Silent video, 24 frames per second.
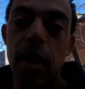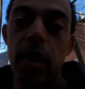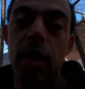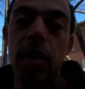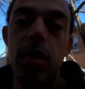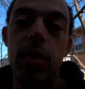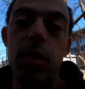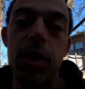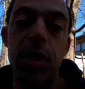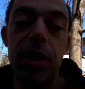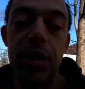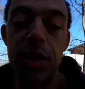
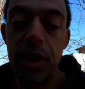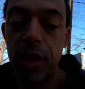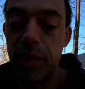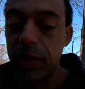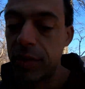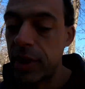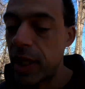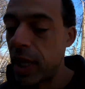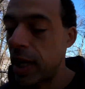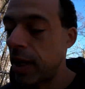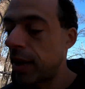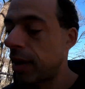which I've
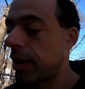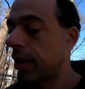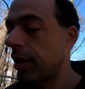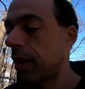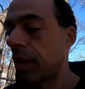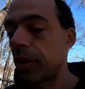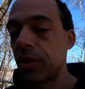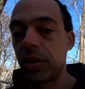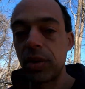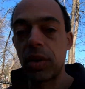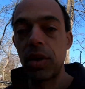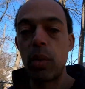said, you know,
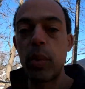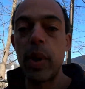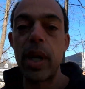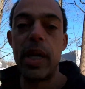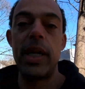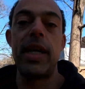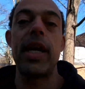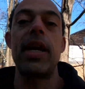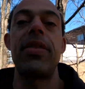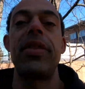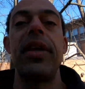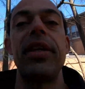is a good way to
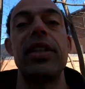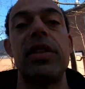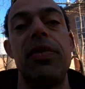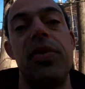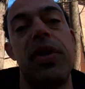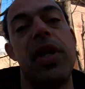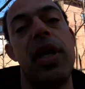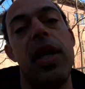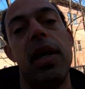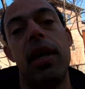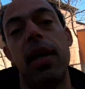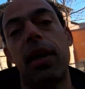get things if you
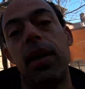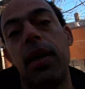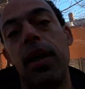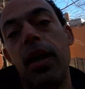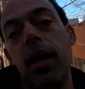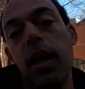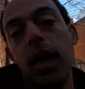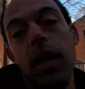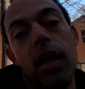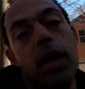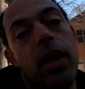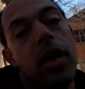can.
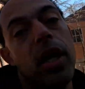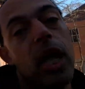I